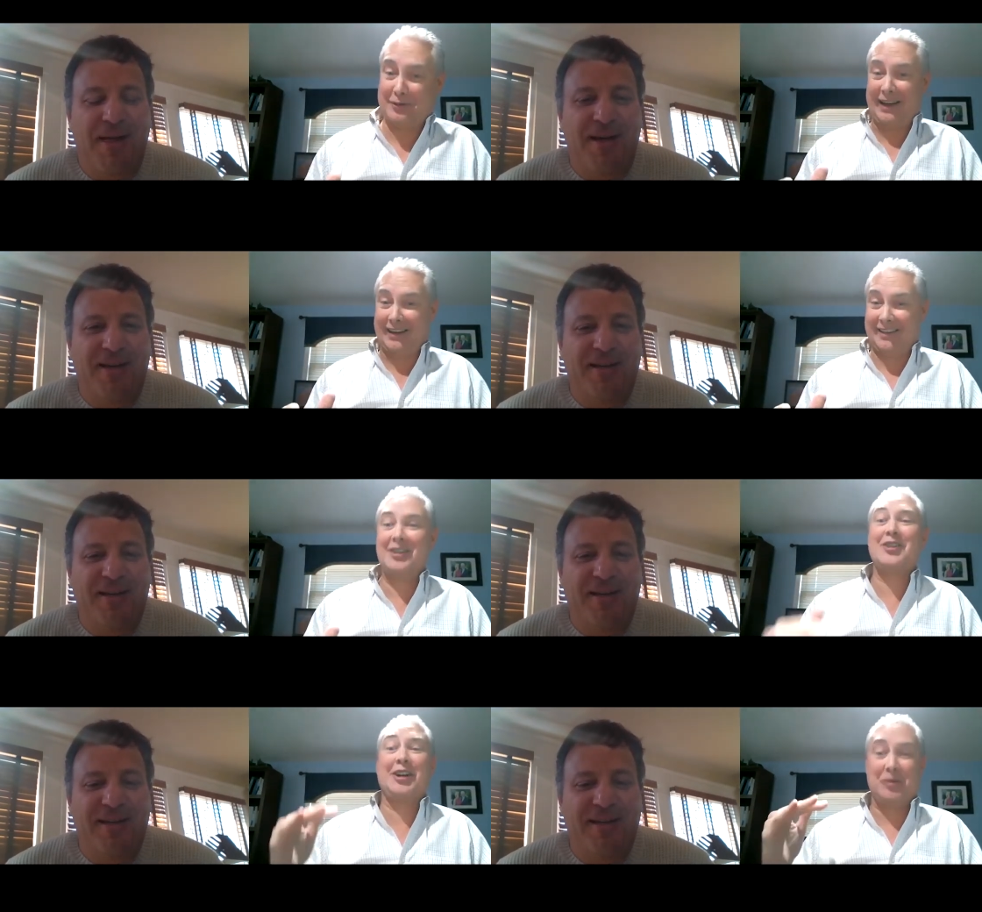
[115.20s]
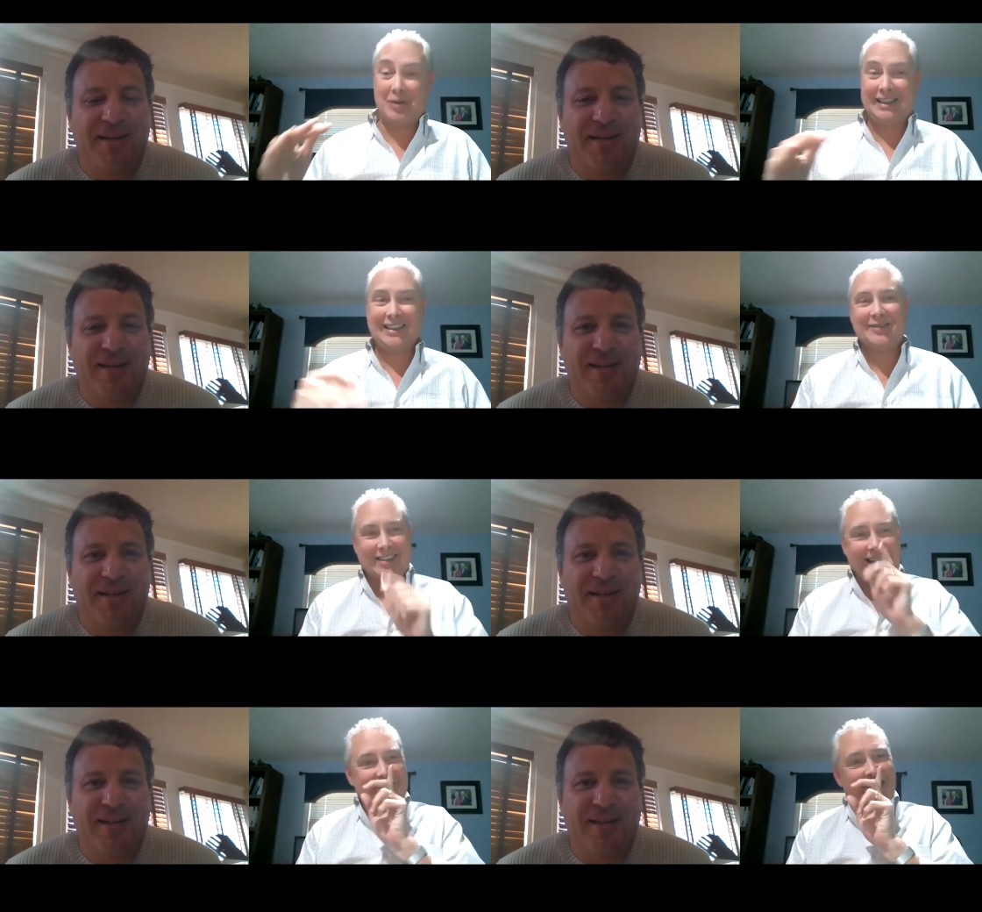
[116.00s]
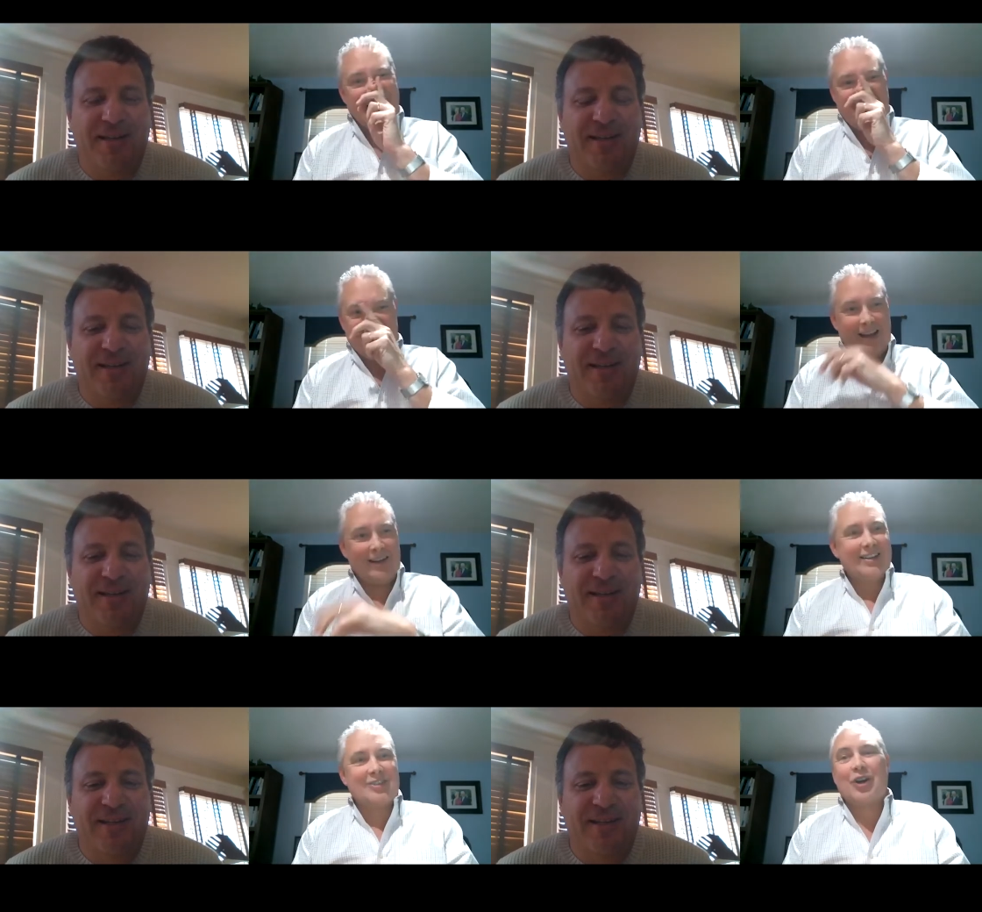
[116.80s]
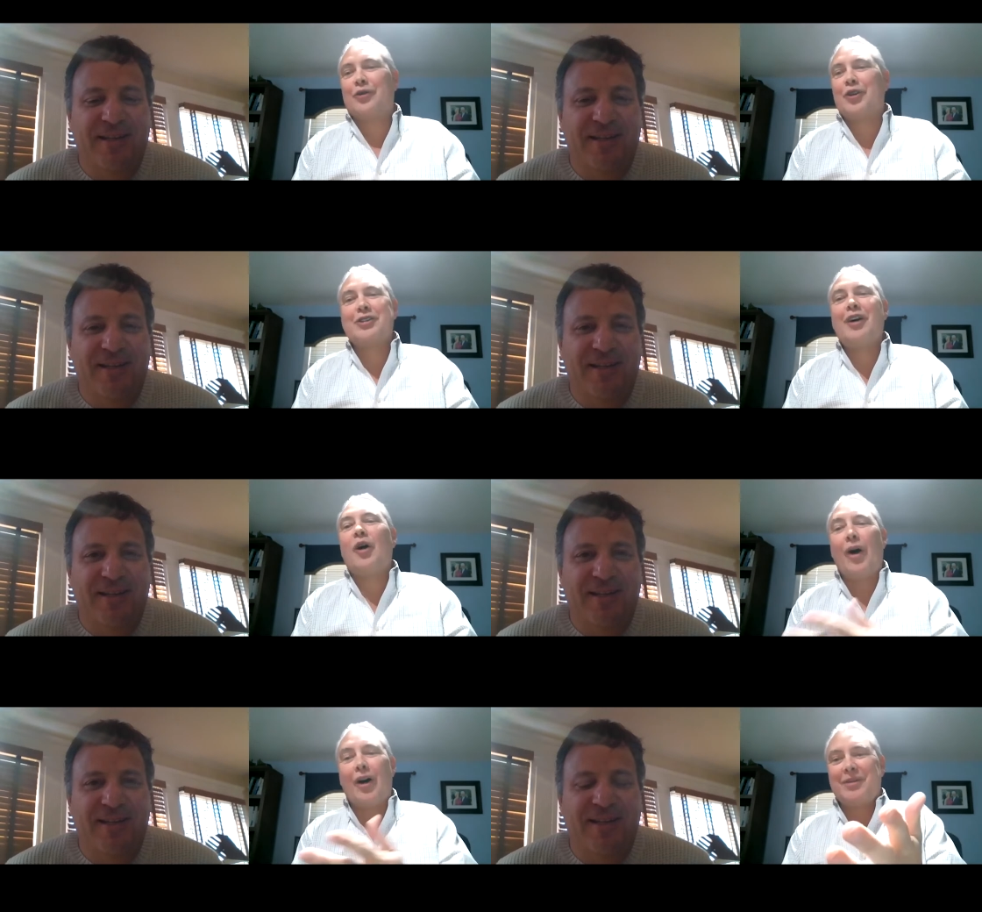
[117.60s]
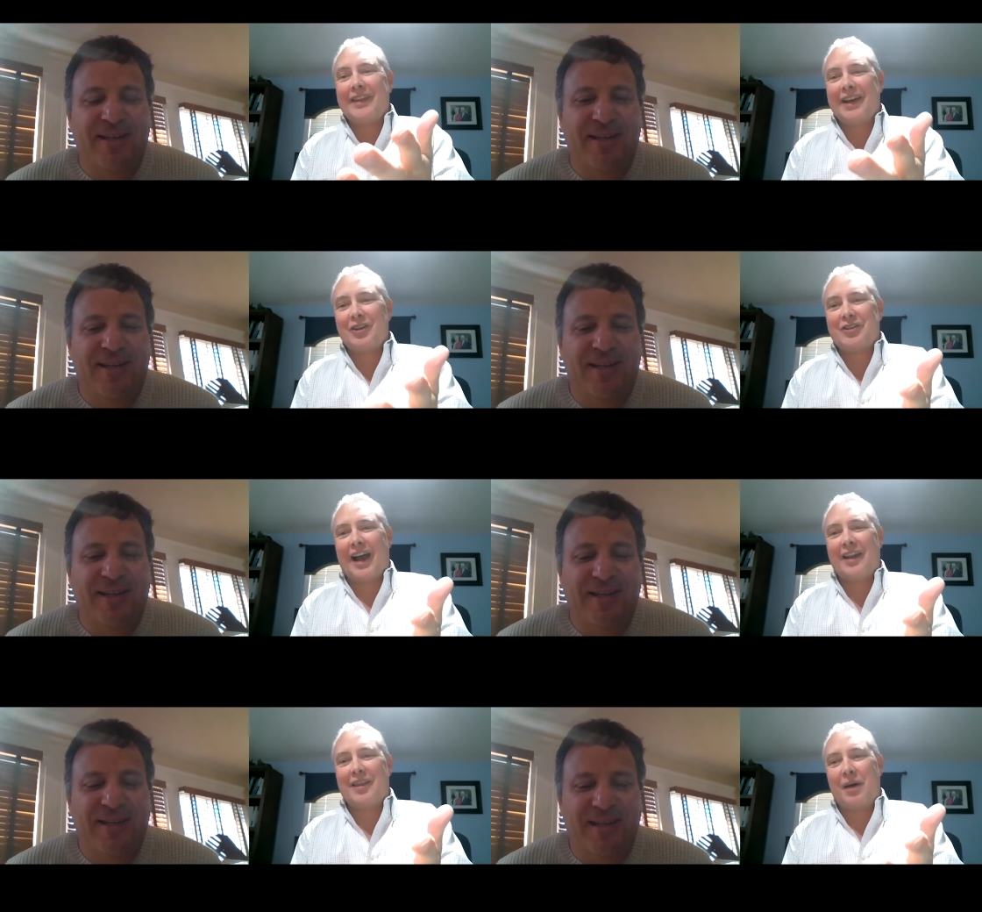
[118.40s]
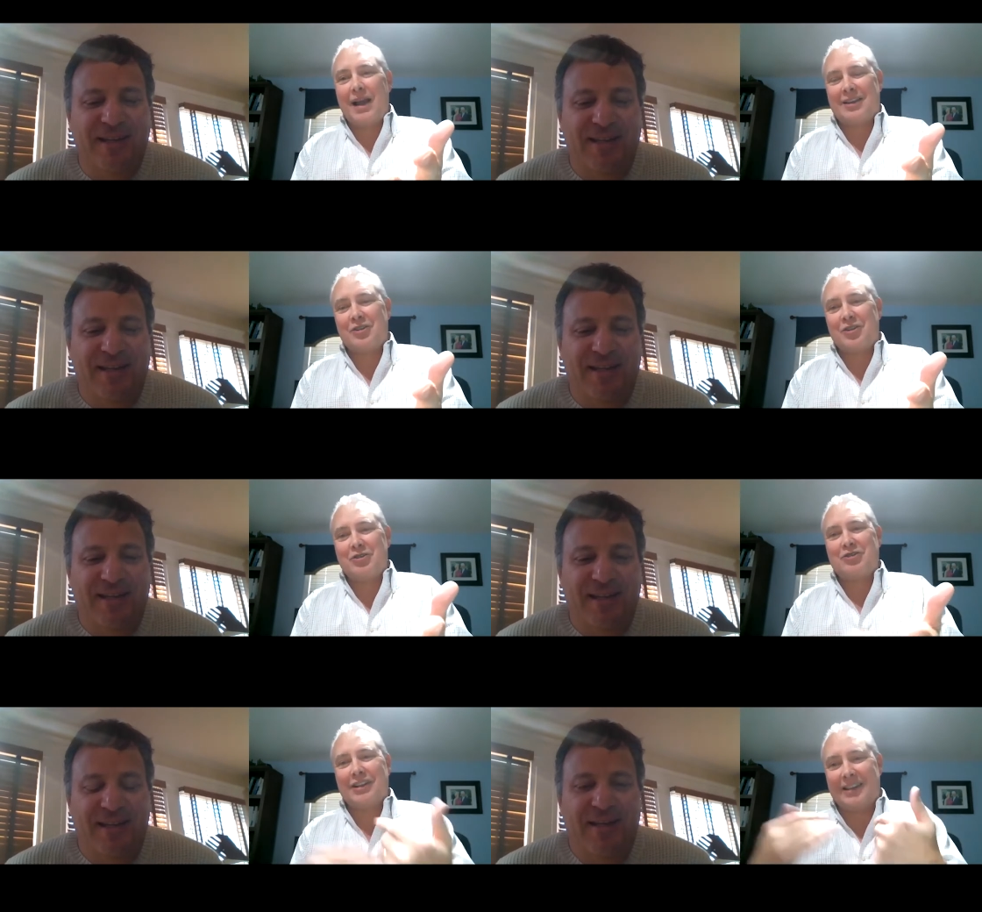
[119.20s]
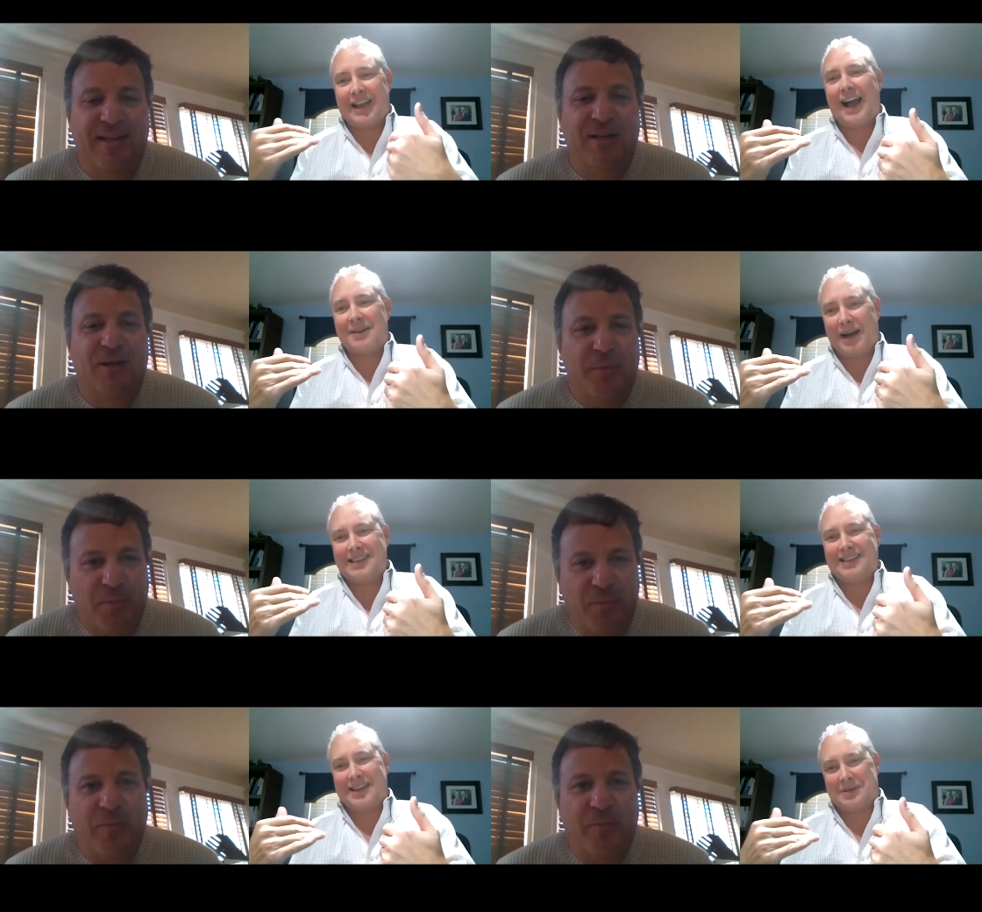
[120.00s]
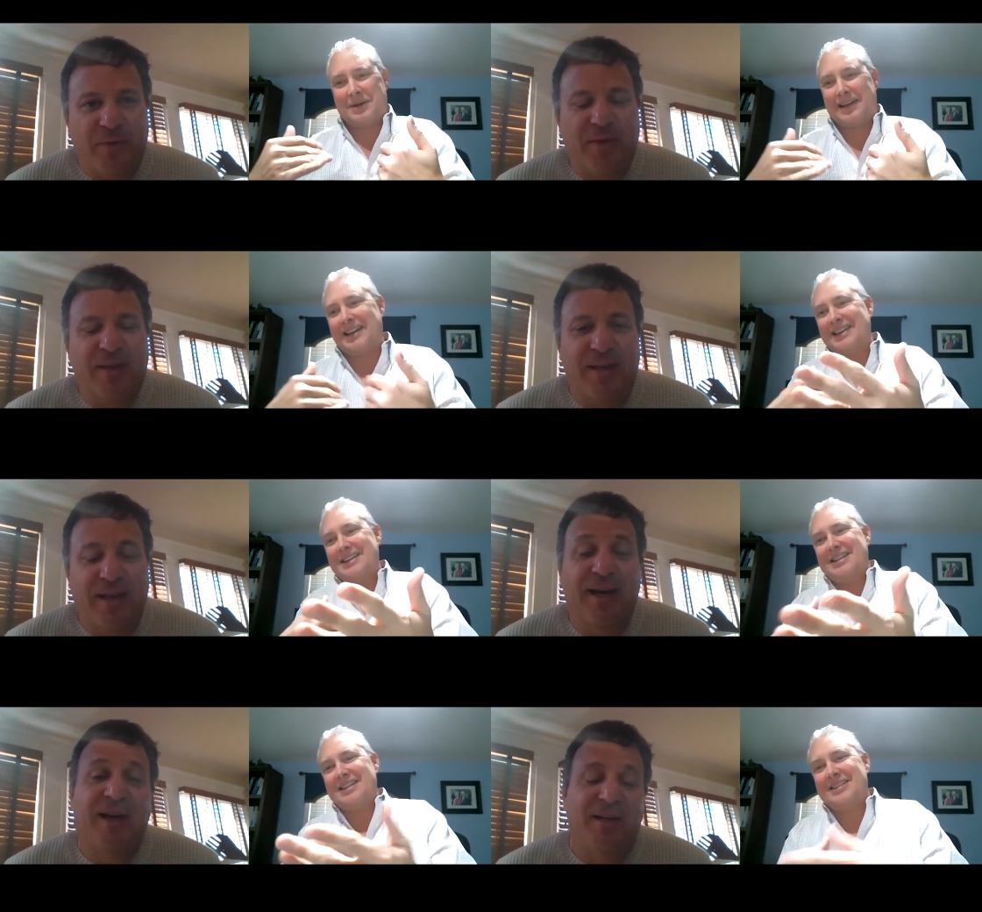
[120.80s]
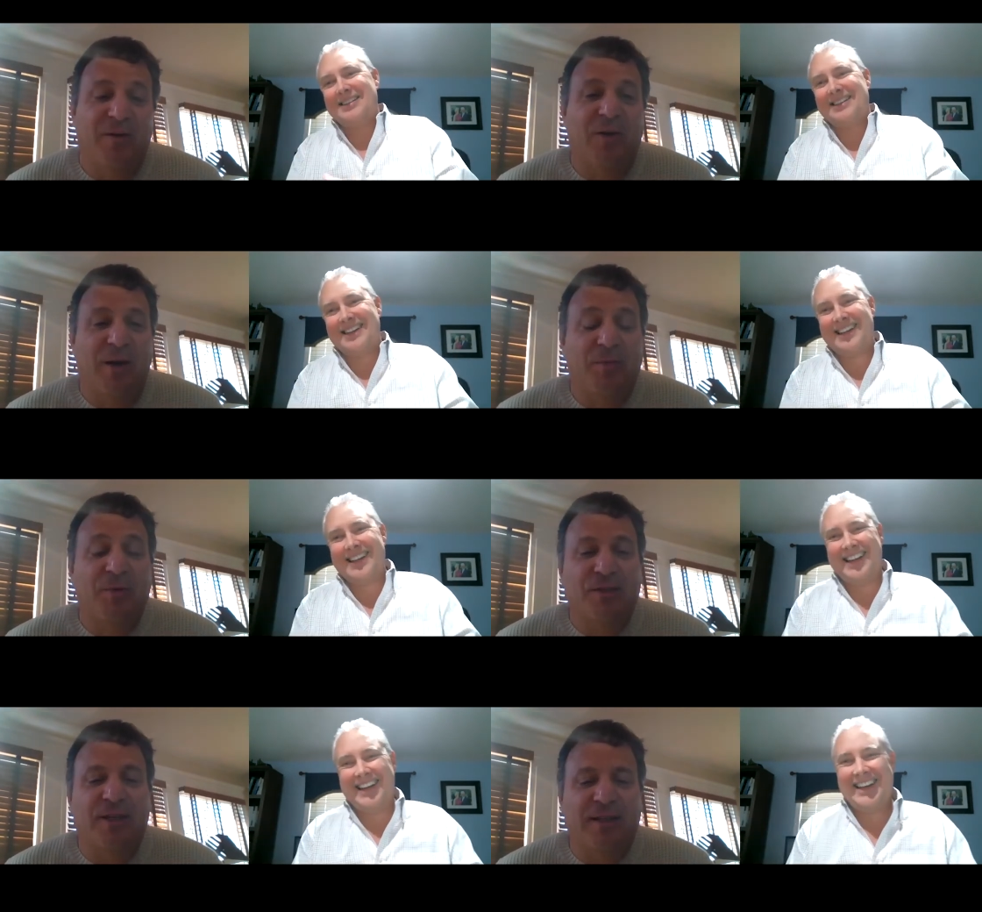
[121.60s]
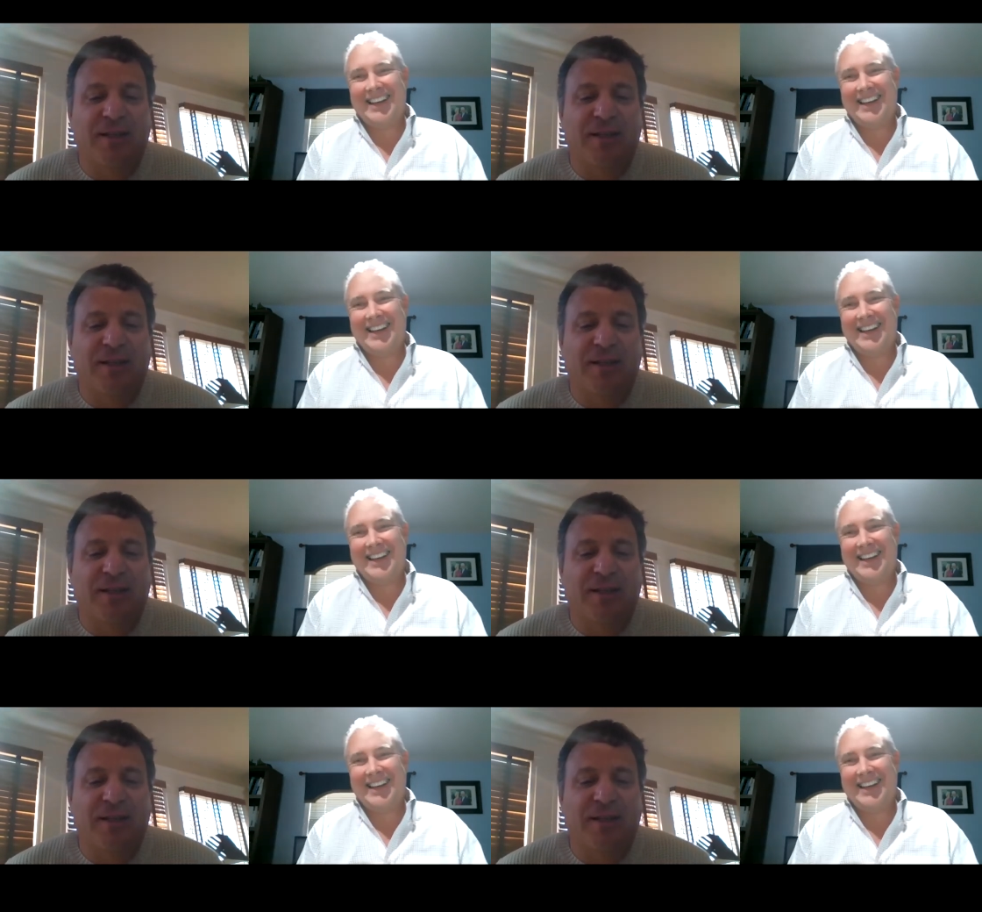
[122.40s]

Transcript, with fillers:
Speaker 1: fan, you're going to really love this. I have to. Uh, so, first of all, welcome to the other side of the mic. You're usually the guy on my side of the
Speaker 2: mic. Yeah, I know. I appreciate